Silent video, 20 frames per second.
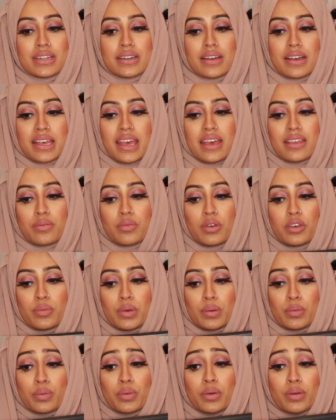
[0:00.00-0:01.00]
And I guess most
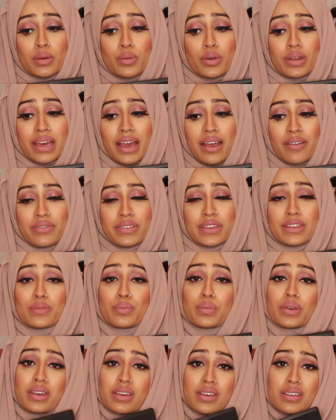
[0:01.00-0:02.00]
people probably won't have these
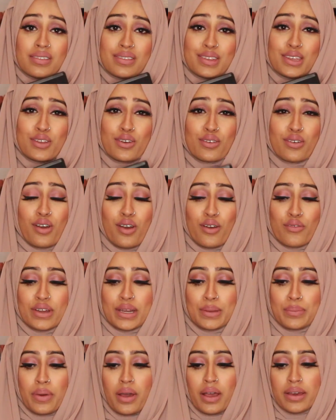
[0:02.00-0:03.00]
because, you know, can't
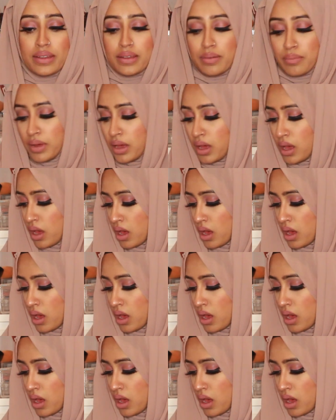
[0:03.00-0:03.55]
really buy them